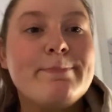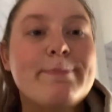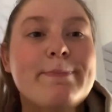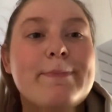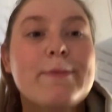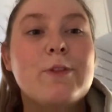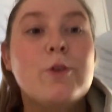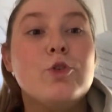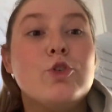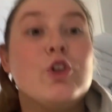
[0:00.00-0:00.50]

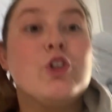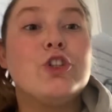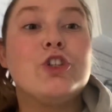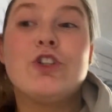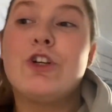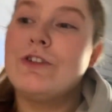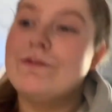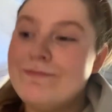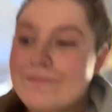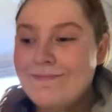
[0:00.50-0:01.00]
this hoodie's
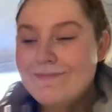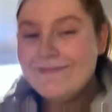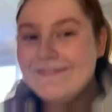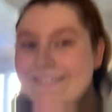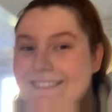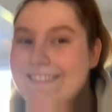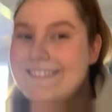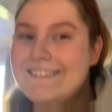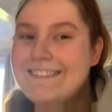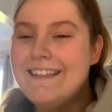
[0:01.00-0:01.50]
on,
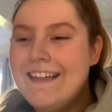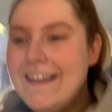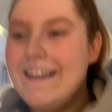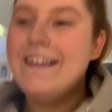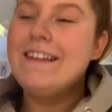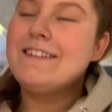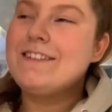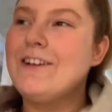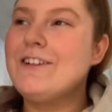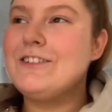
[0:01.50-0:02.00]

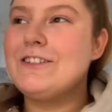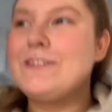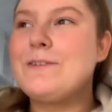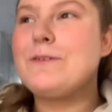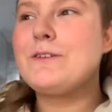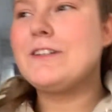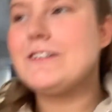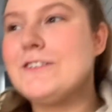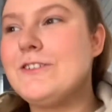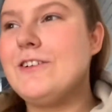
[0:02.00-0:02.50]
so I just put
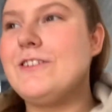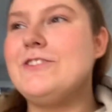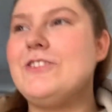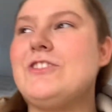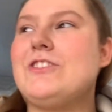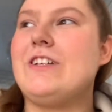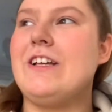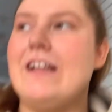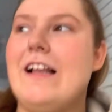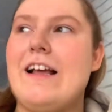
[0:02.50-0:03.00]
this on just
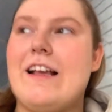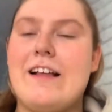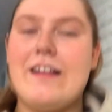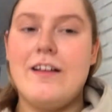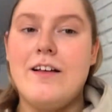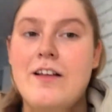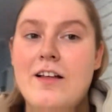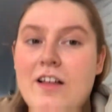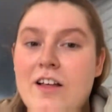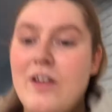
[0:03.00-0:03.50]
to like
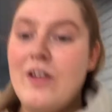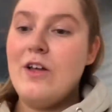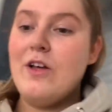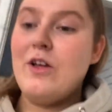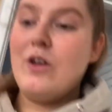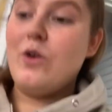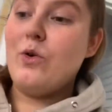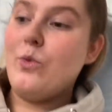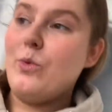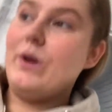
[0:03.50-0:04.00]

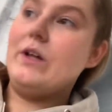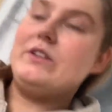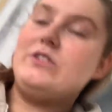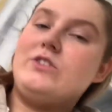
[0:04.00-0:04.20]
wait until